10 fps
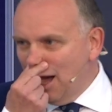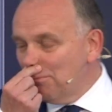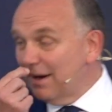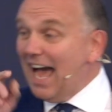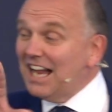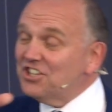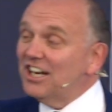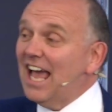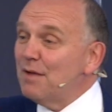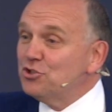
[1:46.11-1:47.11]
But
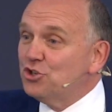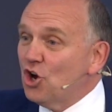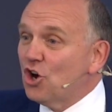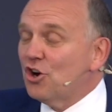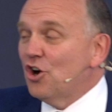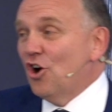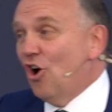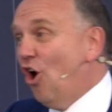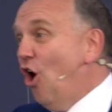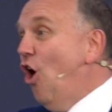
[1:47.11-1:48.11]
actually, I'm sure
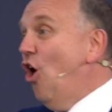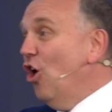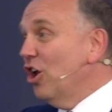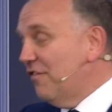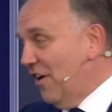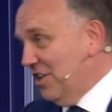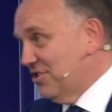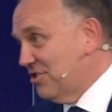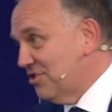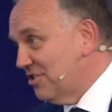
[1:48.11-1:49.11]
all of
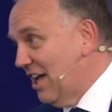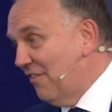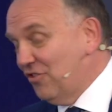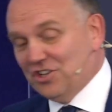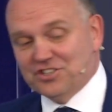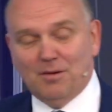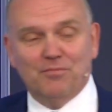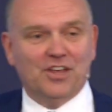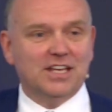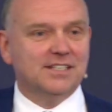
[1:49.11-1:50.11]
us have got
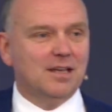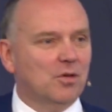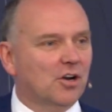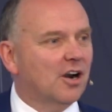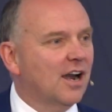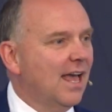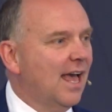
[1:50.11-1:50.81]
something similar.